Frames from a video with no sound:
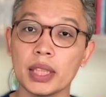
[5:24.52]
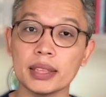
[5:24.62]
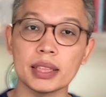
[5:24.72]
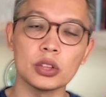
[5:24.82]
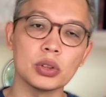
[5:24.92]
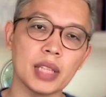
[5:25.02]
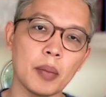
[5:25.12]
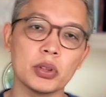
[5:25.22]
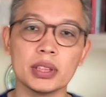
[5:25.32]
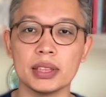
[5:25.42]
Sudden
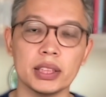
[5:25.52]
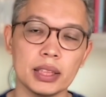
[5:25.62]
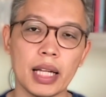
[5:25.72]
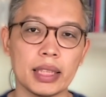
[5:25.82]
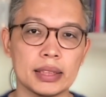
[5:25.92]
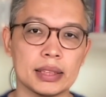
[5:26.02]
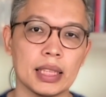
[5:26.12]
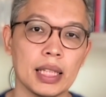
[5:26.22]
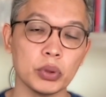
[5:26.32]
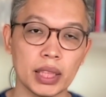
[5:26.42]
changes such as
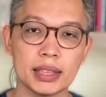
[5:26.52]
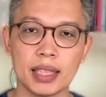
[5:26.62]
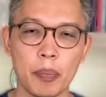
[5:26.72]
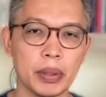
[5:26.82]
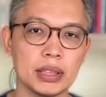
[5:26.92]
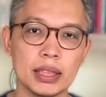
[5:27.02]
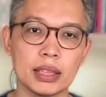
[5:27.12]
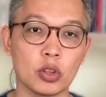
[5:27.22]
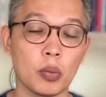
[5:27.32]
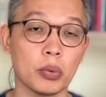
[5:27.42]
constant diarrhea,
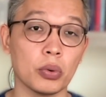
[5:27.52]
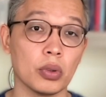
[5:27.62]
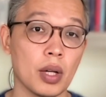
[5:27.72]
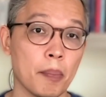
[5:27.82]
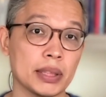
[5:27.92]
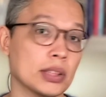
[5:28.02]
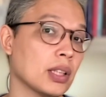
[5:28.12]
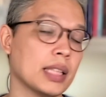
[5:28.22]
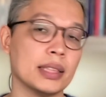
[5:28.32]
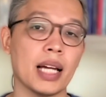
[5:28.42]
constipation,
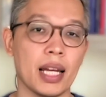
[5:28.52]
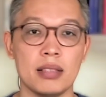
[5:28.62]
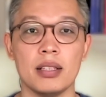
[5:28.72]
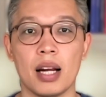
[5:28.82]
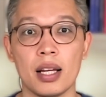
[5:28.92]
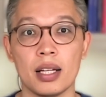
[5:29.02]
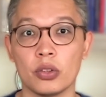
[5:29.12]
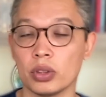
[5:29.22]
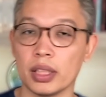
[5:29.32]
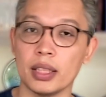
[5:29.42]
or very thin
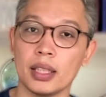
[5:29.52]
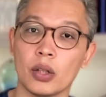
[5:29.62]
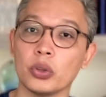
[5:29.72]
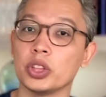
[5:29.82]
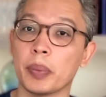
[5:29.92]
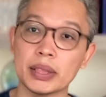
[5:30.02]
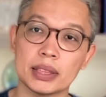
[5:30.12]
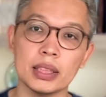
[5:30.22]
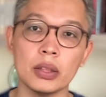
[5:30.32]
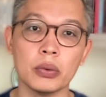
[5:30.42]
stools can be a
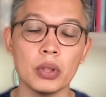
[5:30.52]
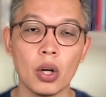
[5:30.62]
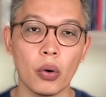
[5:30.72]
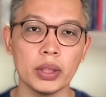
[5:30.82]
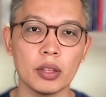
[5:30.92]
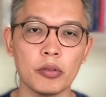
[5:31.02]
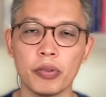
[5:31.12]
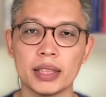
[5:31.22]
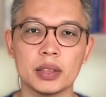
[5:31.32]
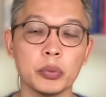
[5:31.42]
sign of colon
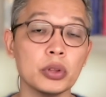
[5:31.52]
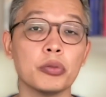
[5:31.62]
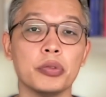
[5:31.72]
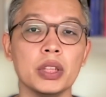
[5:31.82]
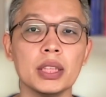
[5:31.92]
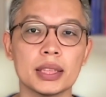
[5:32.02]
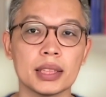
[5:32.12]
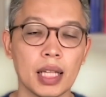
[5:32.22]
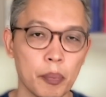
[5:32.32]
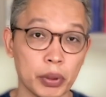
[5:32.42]
cancer. If
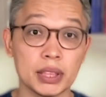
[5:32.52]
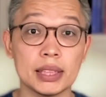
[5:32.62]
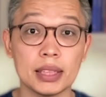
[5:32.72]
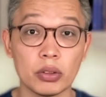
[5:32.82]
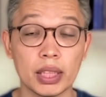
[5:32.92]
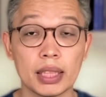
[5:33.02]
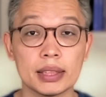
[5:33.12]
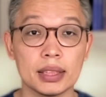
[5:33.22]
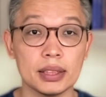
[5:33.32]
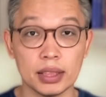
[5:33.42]
you notice a change in
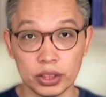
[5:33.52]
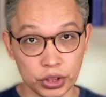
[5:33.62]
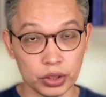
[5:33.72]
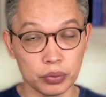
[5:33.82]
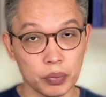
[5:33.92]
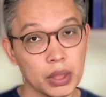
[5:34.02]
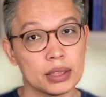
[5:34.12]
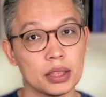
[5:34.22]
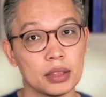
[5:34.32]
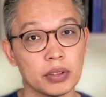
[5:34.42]
your bowel habits
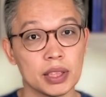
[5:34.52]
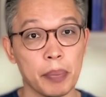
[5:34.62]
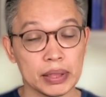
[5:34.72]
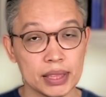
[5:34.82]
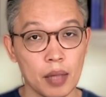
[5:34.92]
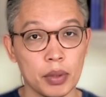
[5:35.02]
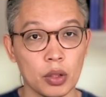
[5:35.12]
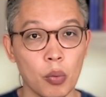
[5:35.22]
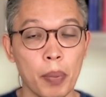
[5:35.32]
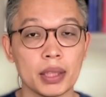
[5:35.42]
and this pattern
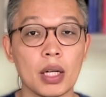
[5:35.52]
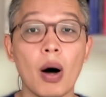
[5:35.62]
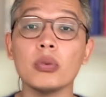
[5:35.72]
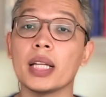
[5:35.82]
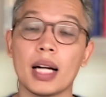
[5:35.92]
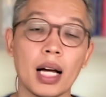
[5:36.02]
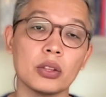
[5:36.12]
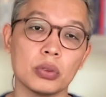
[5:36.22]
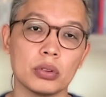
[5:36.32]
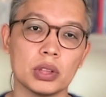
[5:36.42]
persists, it is a
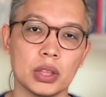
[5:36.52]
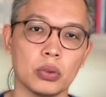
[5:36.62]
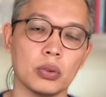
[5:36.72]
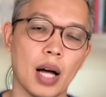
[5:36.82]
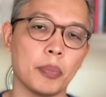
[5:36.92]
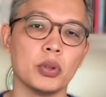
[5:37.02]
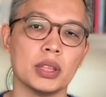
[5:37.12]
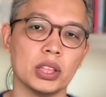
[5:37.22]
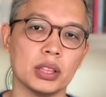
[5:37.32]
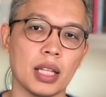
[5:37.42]
good idea to
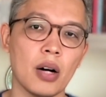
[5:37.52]
investigate.